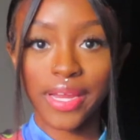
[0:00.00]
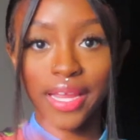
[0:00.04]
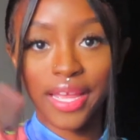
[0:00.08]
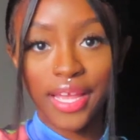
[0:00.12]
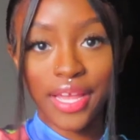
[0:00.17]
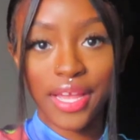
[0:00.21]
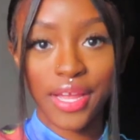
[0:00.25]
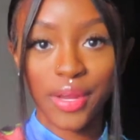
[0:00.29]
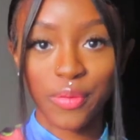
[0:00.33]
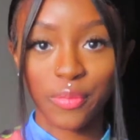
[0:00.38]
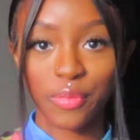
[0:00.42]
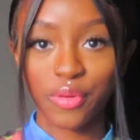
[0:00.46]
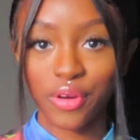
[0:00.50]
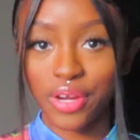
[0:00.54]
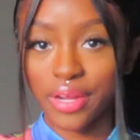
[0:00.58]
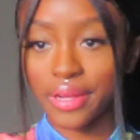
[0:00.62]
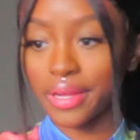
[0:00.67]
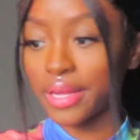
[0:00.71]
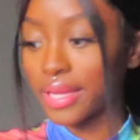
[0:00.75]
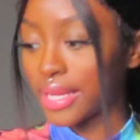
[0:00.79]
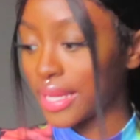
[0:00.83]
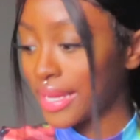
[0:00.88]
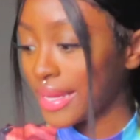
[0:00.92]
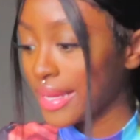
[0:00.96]

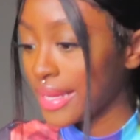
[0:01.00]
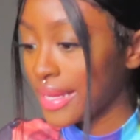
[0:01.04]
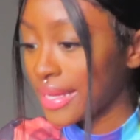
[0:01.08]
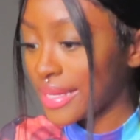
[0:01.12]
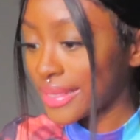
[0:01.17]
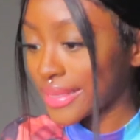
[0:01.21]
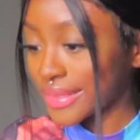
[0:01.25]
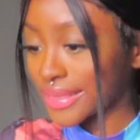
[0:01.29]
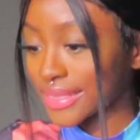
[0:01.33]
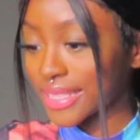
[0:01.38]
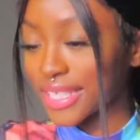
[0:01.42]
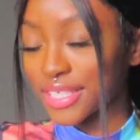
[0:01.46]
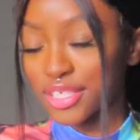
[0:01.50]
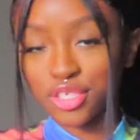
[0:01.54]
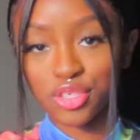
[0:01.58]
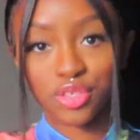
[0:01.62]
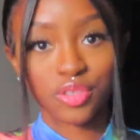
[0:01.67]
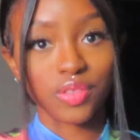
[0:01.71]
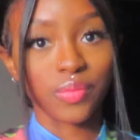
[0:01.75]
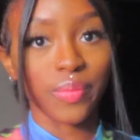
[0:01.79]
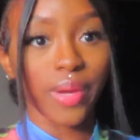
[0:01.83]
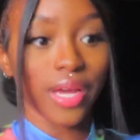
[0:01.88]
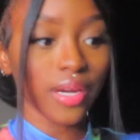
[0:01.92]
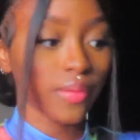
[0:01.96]
camera doesn't let you
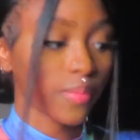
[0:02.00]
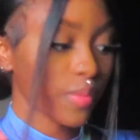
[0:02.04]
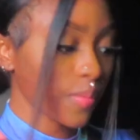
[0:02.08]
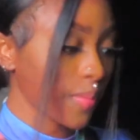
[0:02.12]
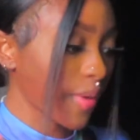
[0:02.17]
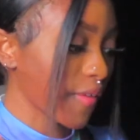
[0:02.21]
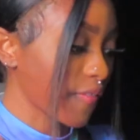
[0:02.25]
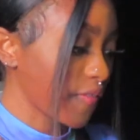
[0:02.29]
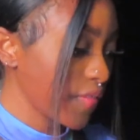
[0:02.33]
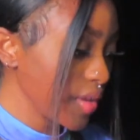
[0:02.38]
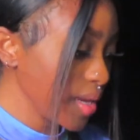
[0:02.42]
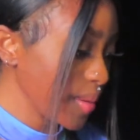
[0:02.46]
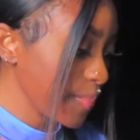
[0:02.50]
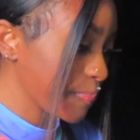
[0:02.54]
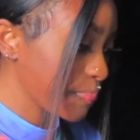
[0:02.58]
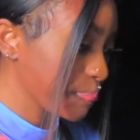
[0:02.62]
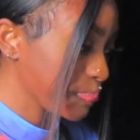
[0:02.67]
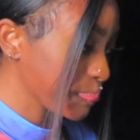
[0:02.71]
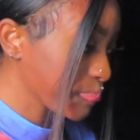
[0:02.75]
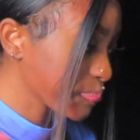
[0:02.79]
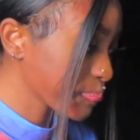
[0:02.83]
show the bottom of my feet.